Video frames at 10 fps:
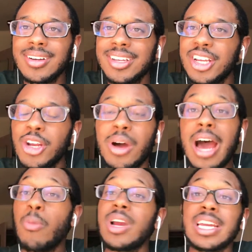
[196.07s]
You know, I
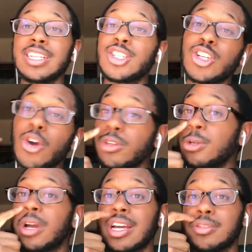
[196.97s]
want to get to know you
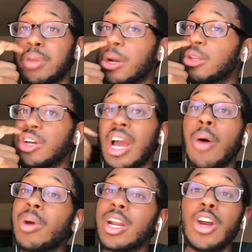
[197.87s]
guys better. Look, I
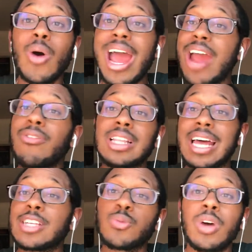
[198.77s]
want to know every
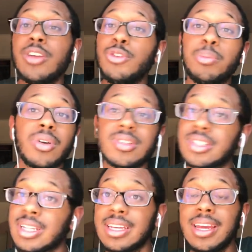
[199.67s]
last one of you personally.